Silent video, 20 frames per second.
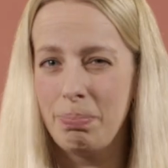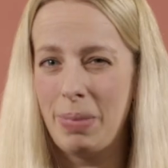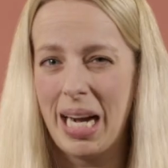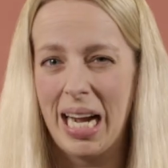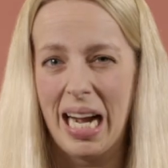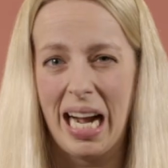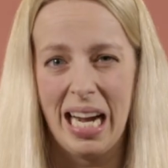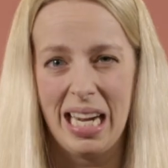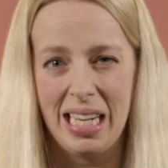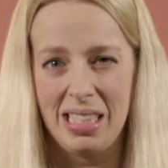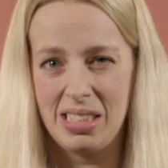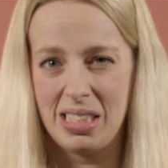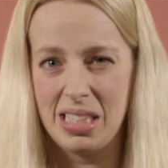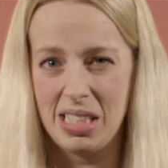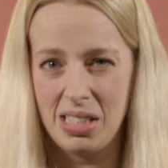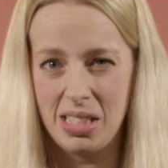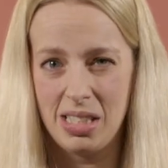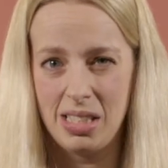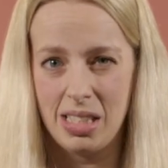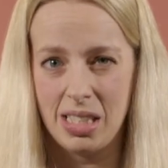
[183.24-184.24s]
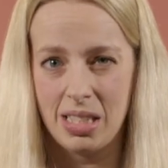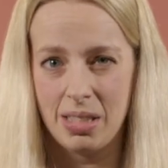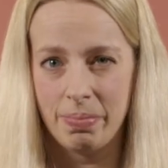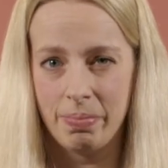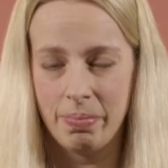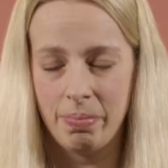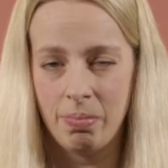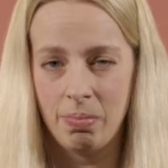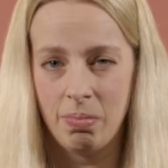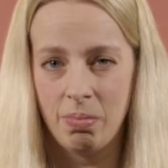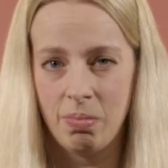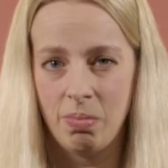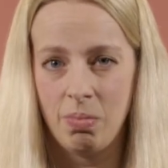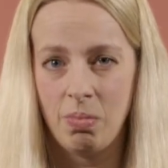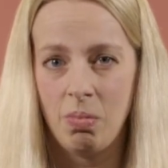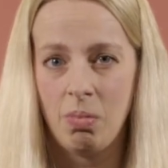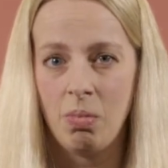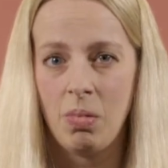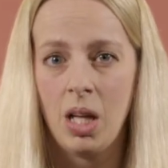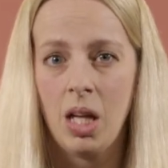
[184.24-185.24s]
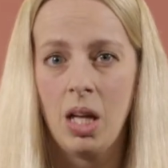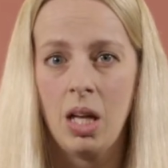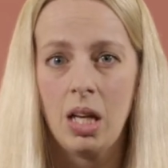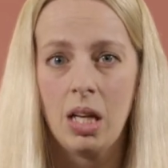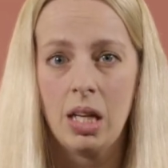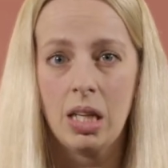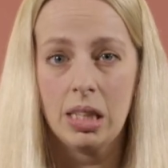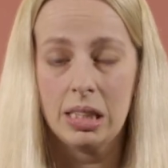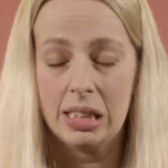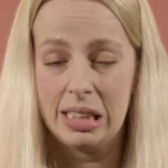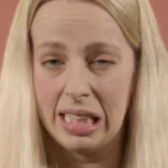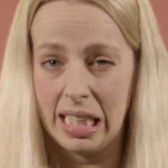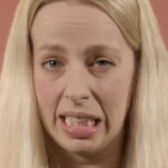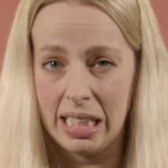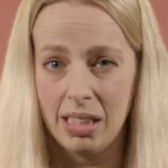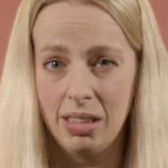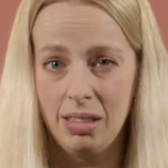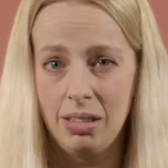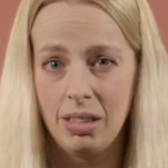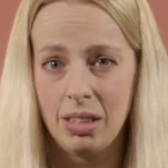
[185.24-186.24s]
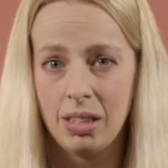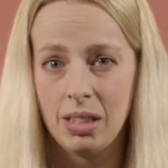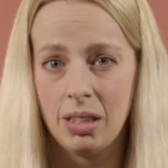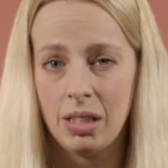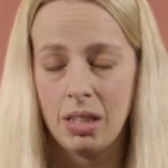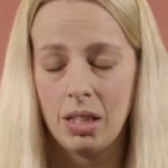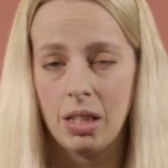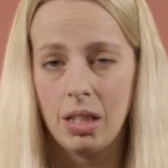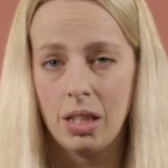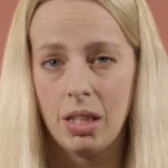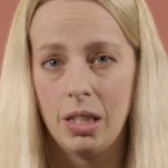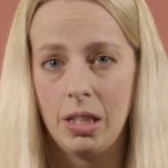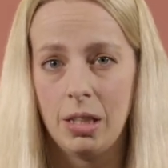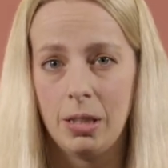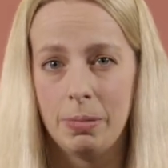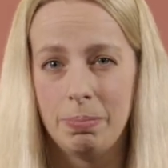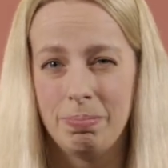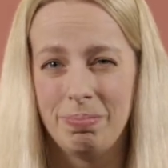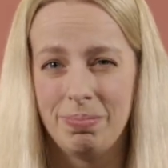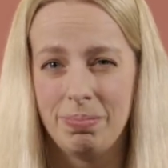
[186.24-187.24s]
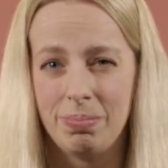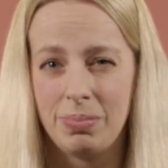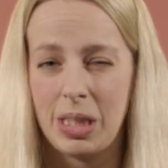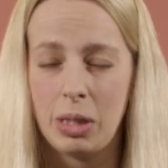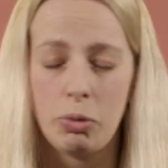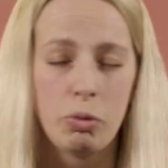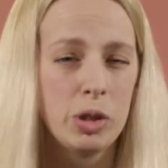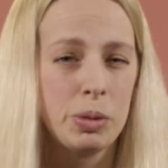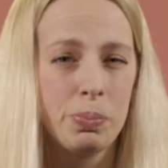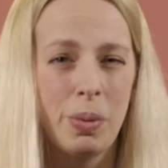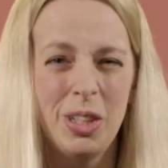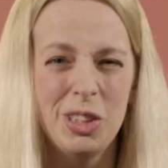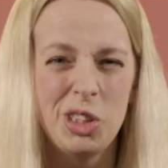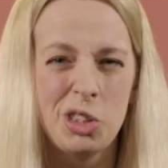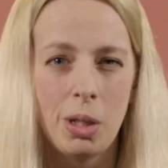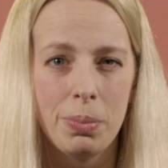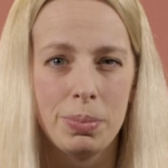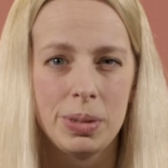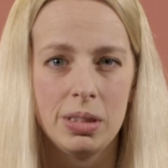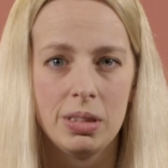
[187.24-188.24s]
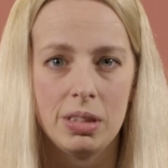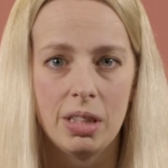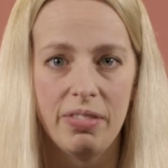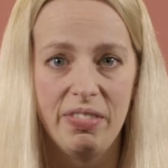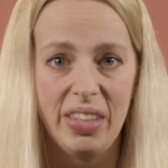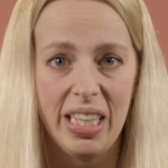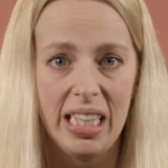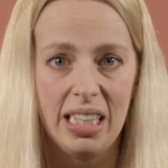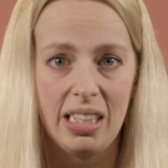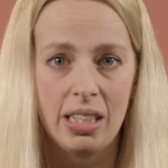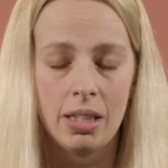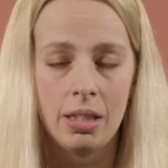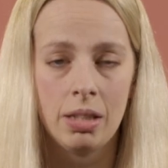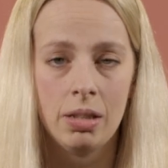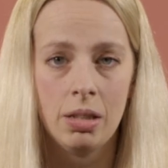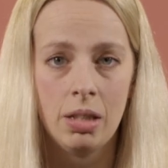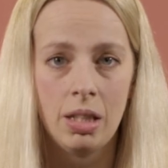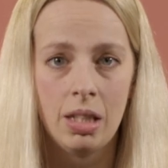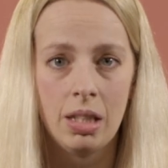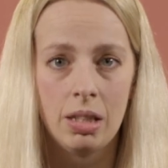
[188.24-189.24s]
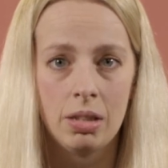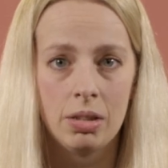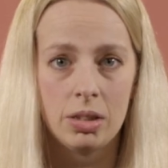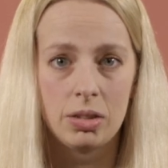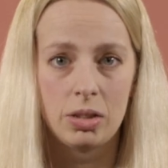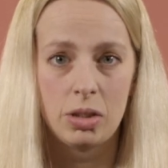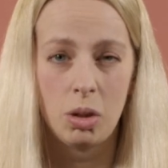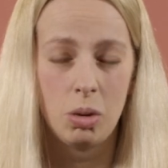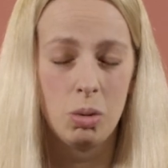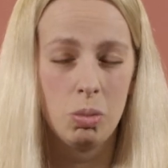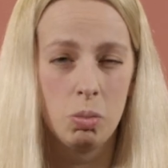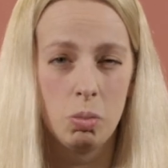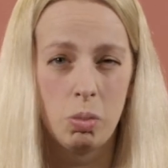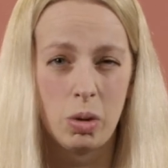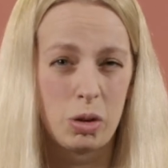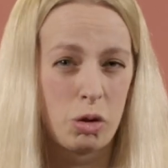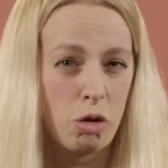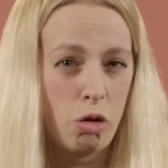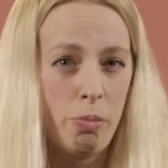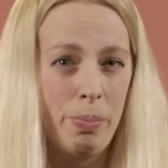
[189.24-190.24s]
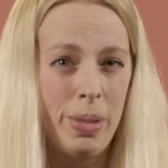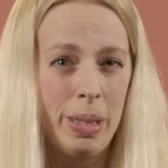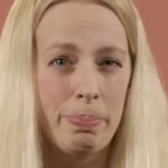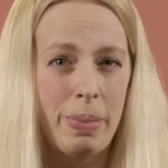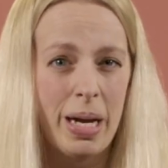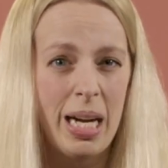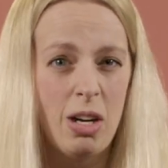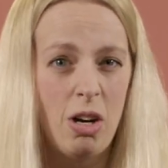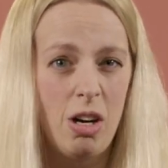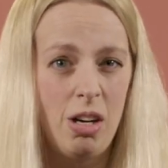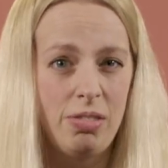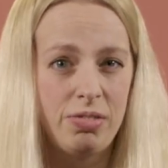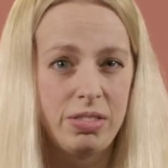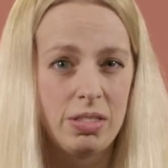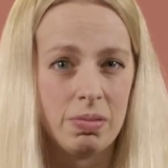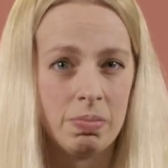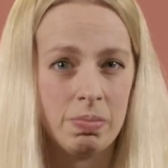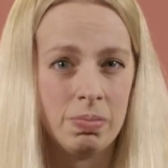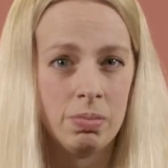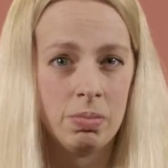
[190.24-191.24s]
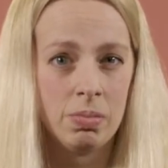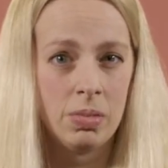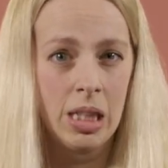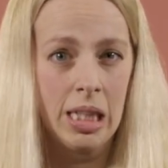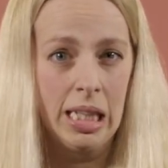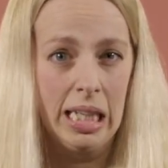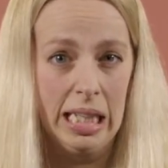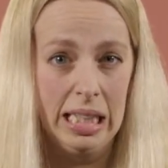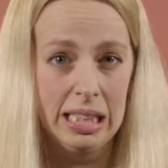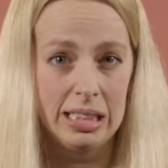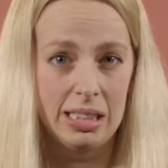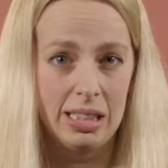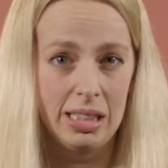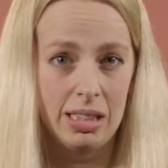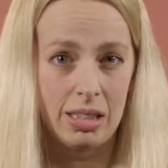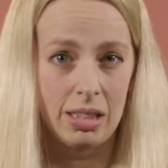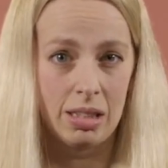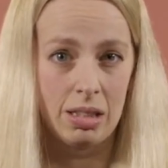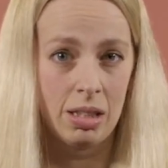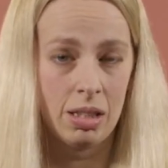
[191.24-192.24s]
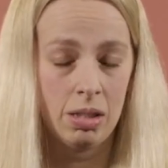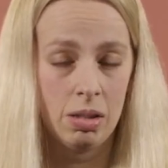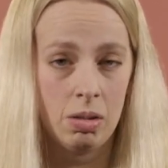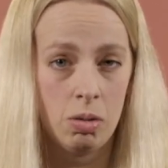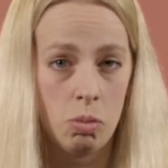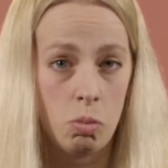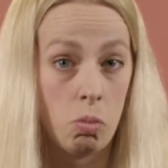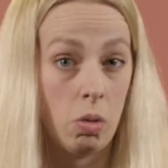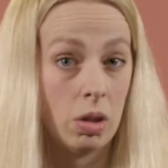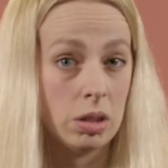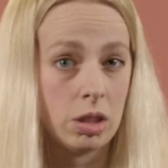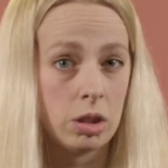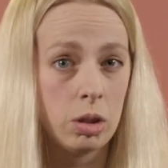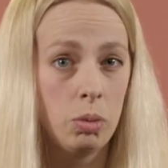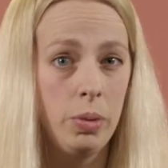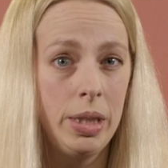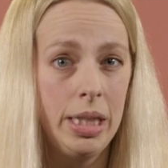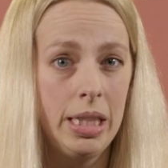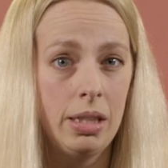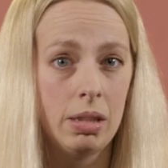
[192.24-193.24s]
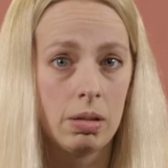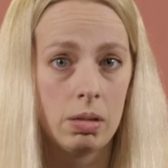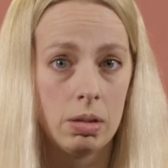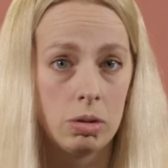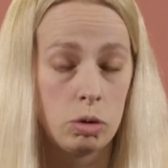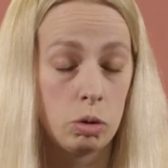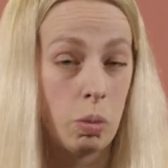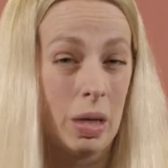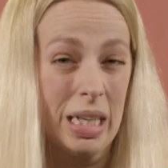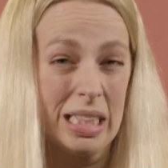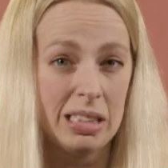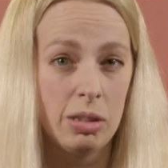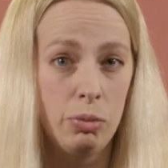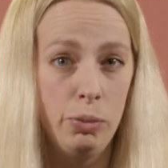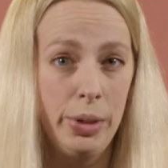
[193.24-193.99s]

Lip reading: by high intensity? Second, the response options are vague. So what do you mean by often? Is it once a week, twice a